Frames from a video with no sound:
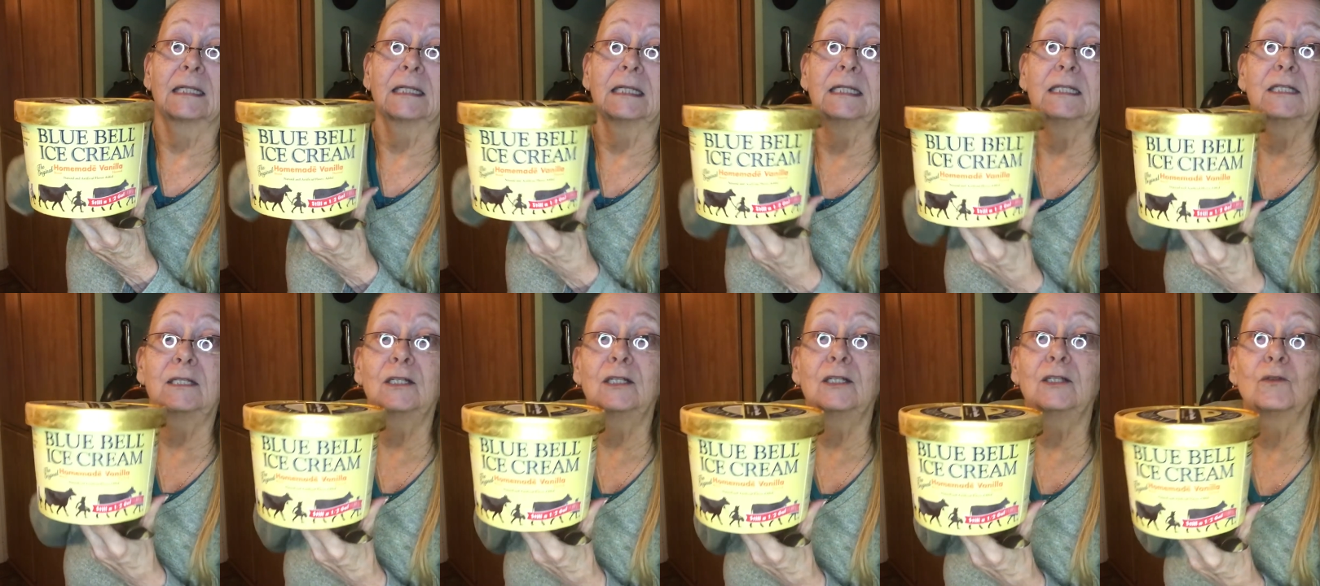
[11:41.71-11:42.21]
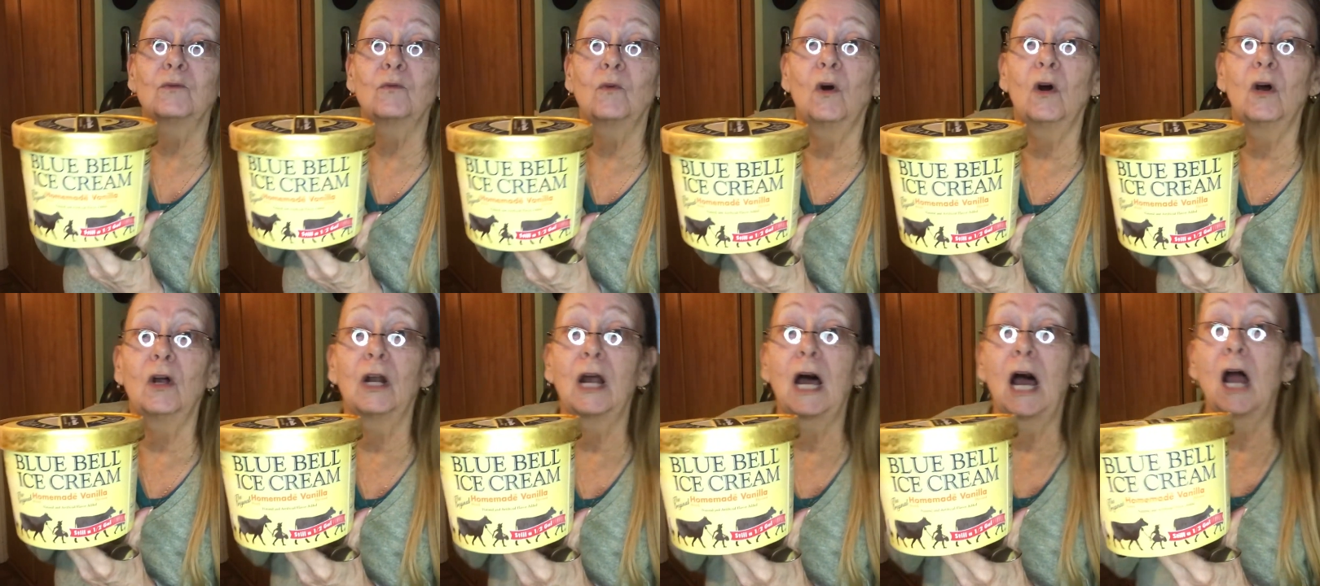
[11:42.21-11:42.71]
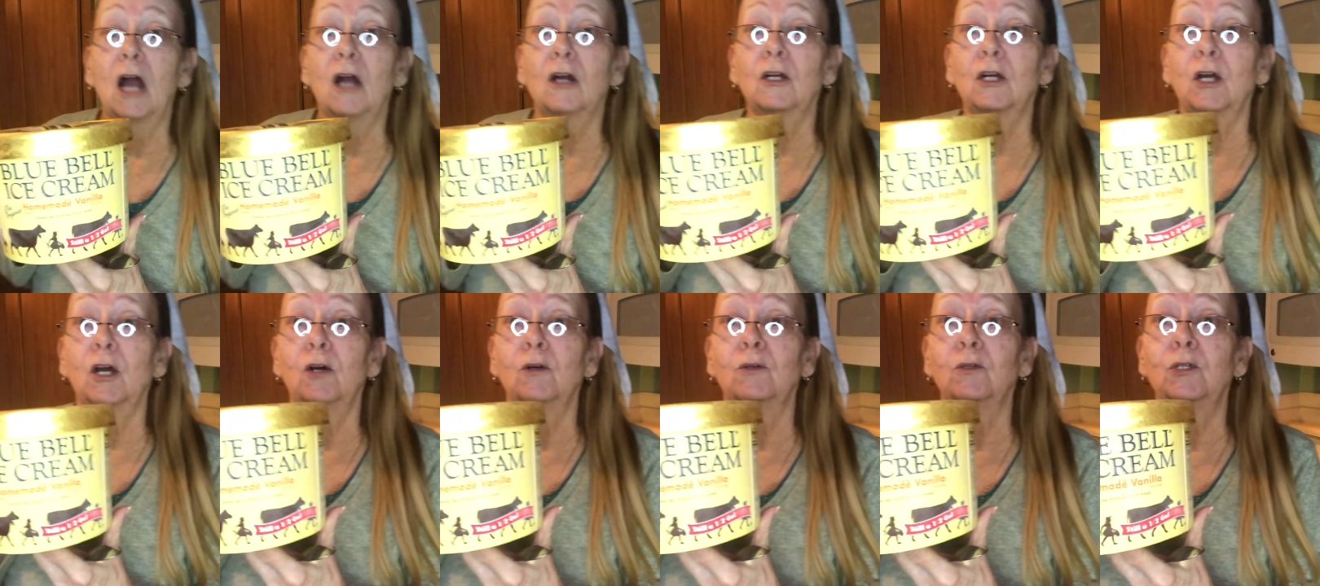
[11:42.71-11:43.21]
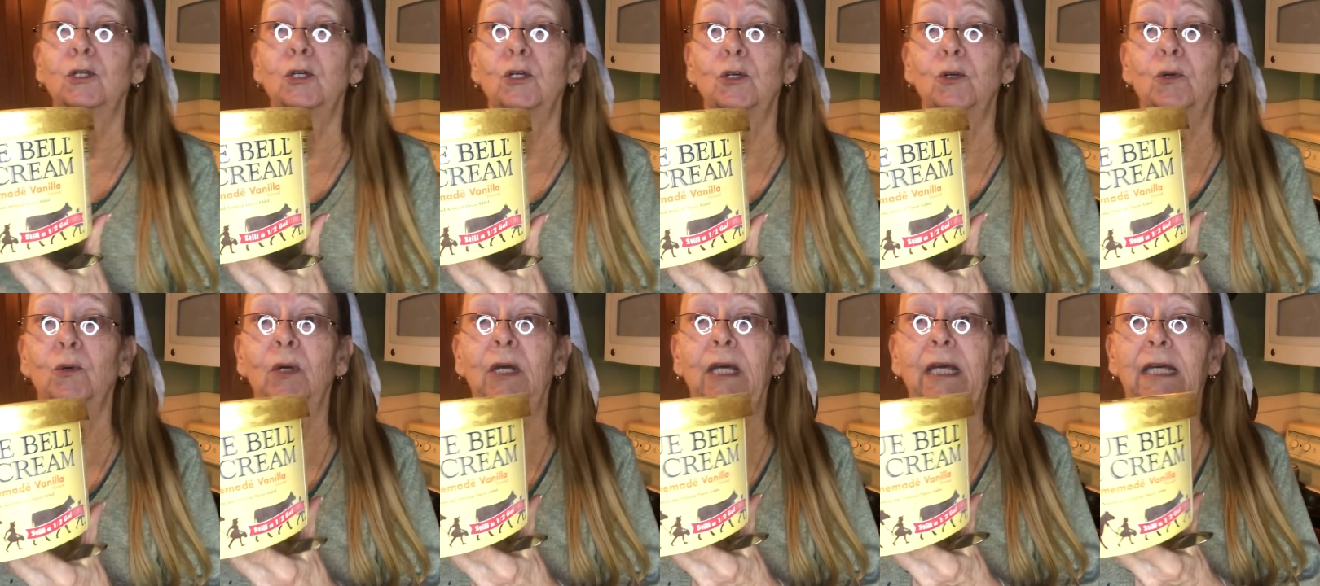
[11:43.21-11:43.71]
This is what our
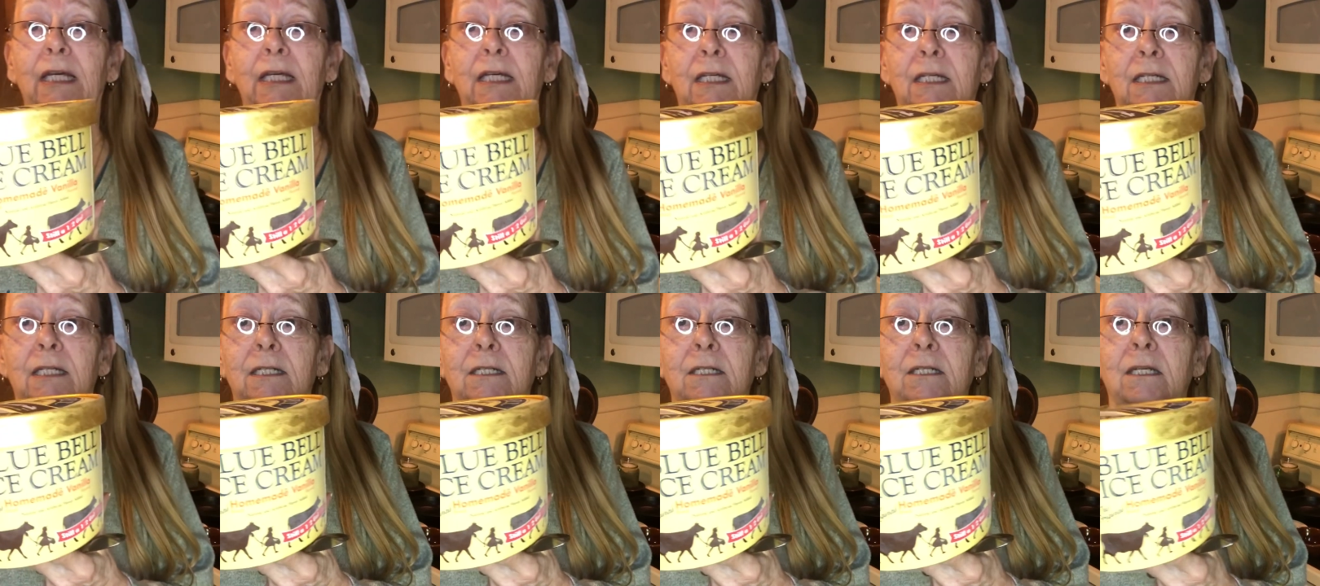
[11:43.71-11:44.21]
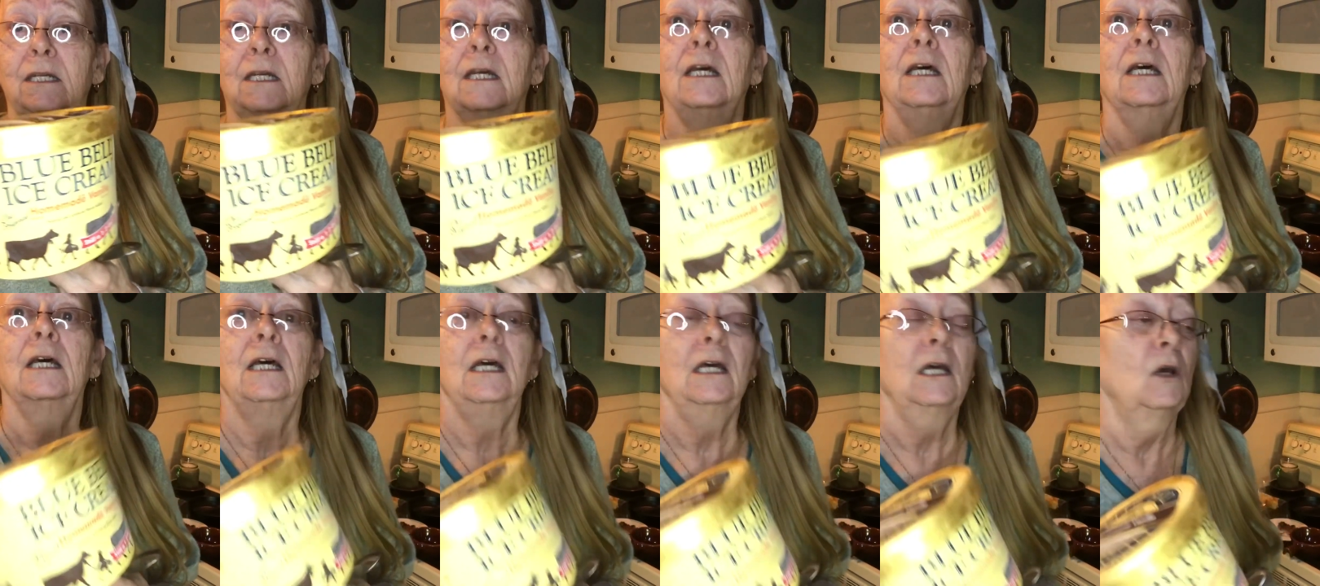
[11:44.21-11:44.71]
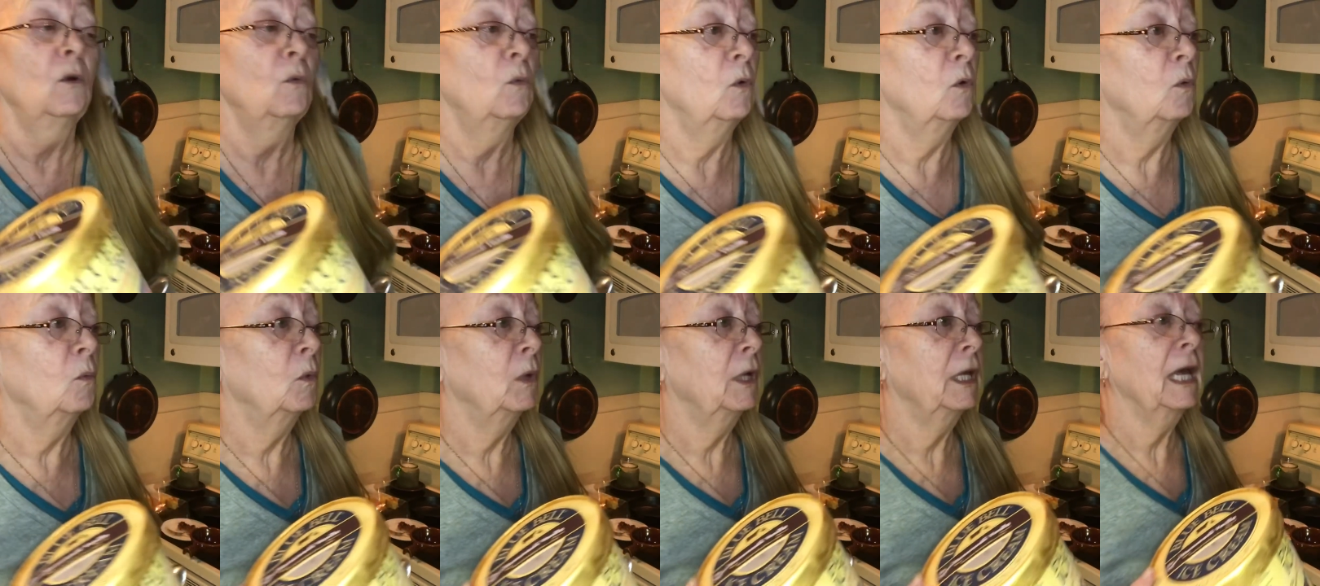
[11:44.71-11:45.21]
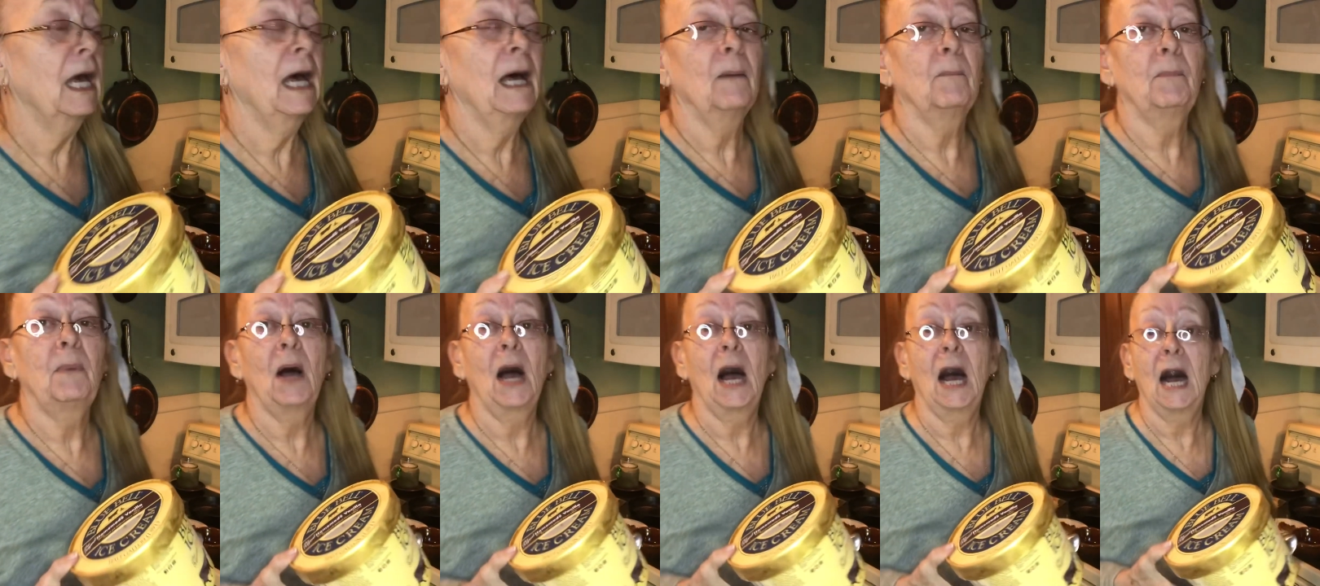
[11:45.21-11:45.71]
go-to is when we
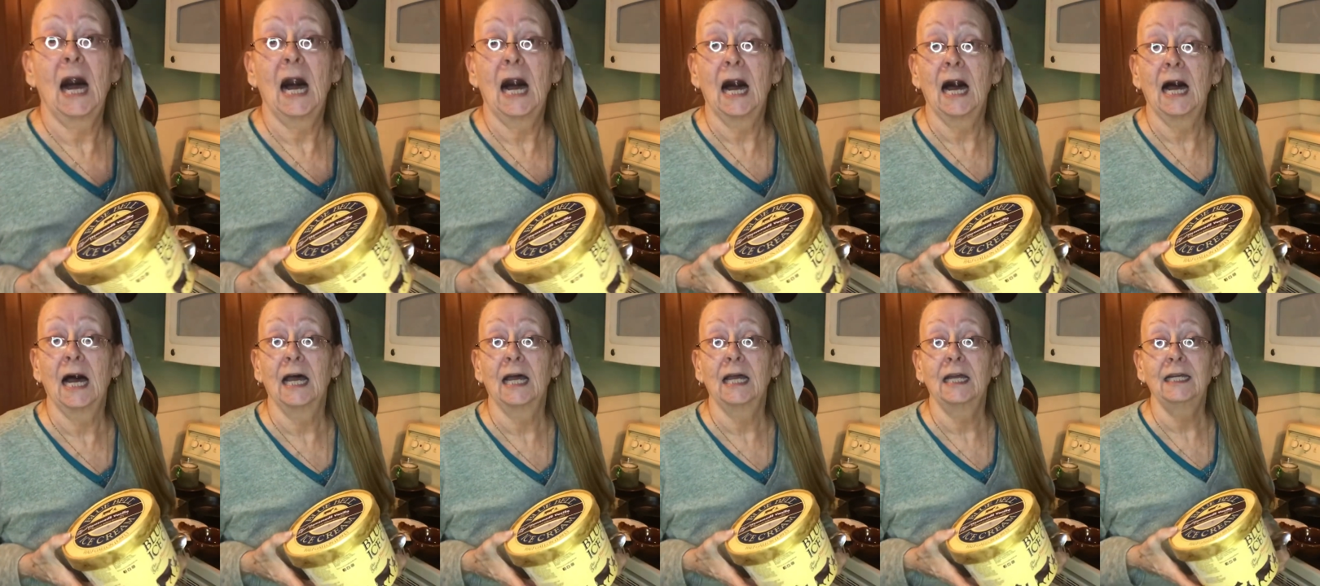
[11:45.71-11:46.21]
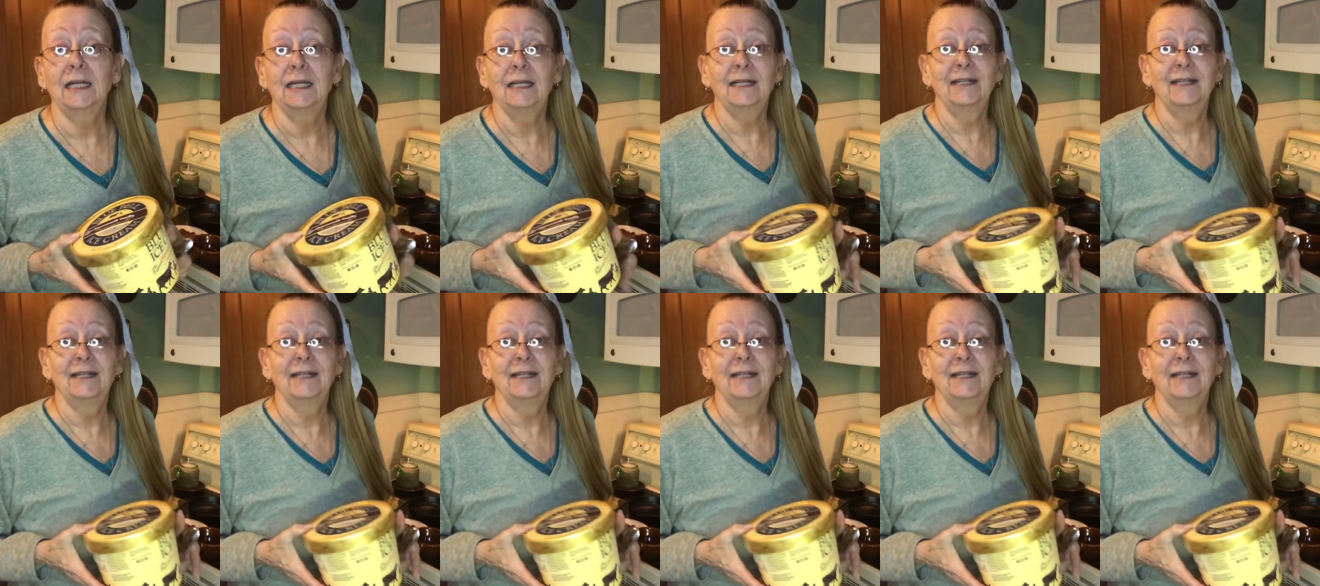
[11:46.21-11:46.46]
got pie